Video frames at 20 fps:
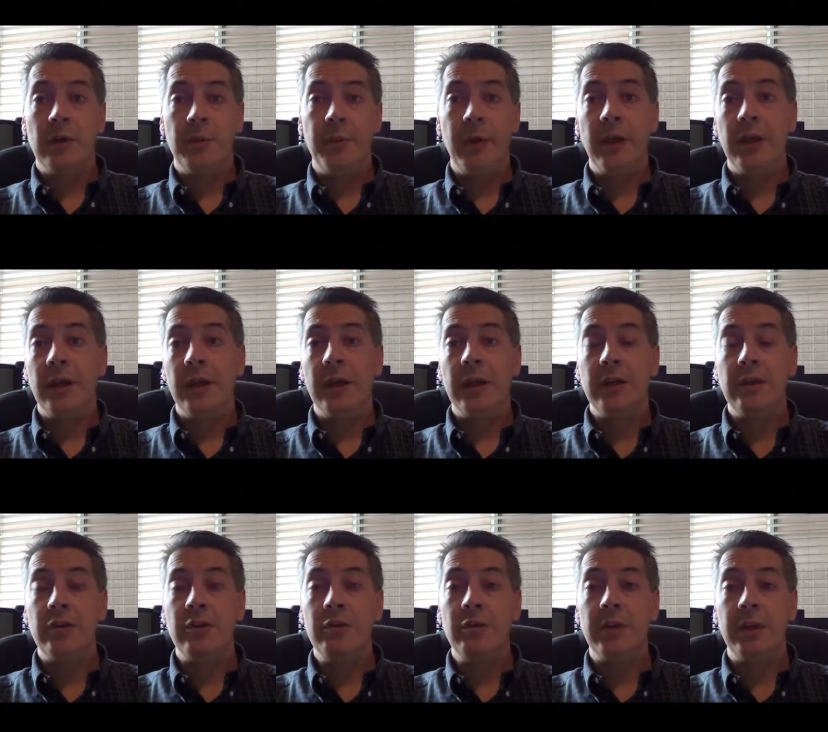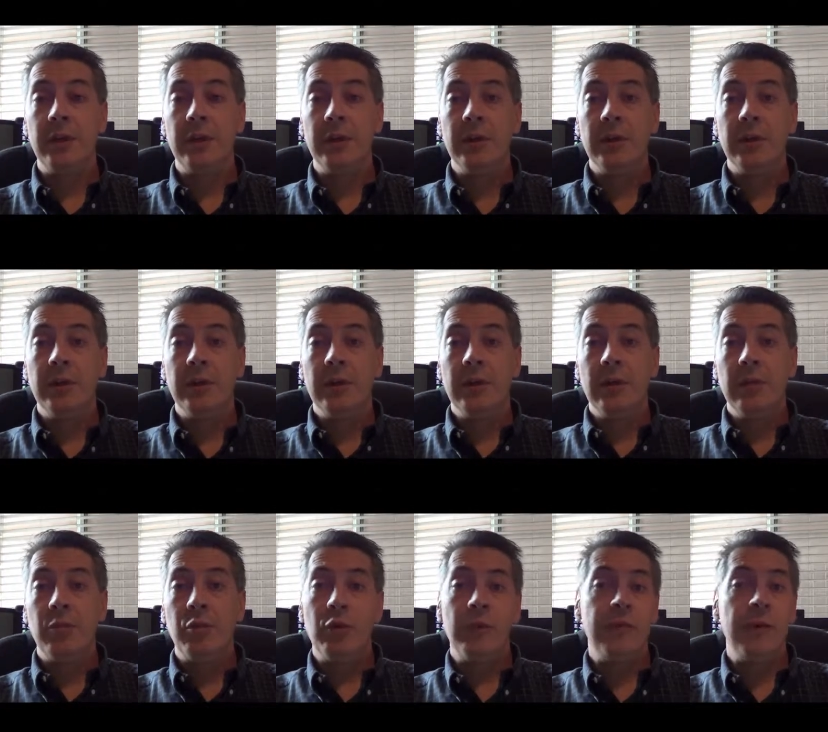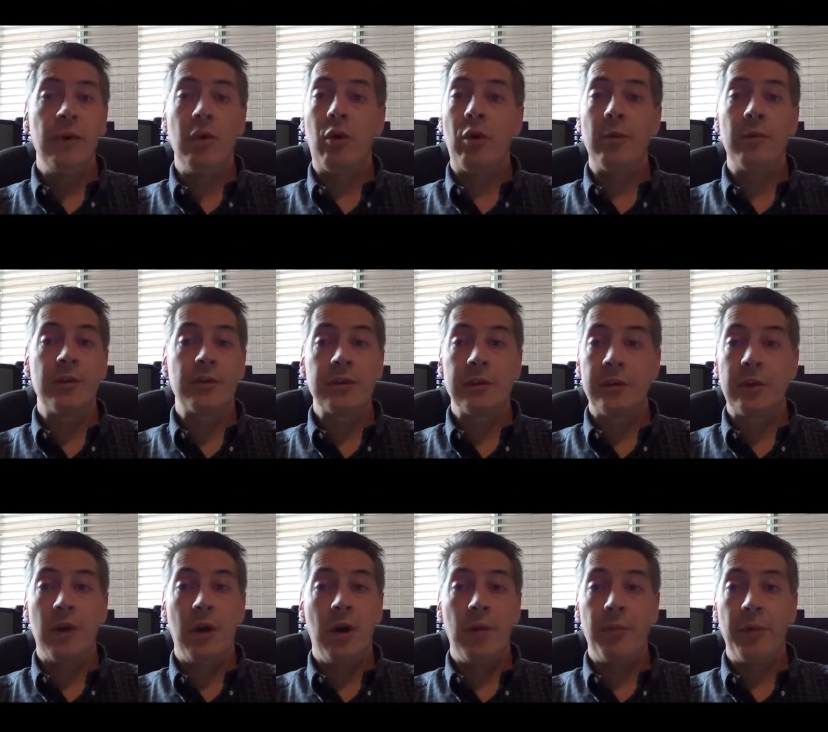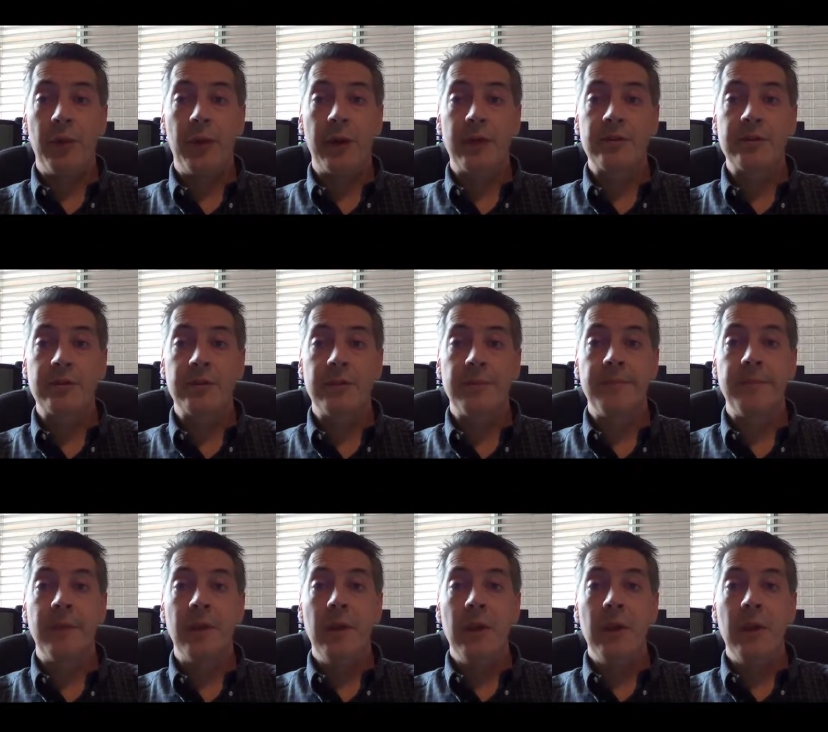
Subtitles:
paying any duty. Proved enormously complex.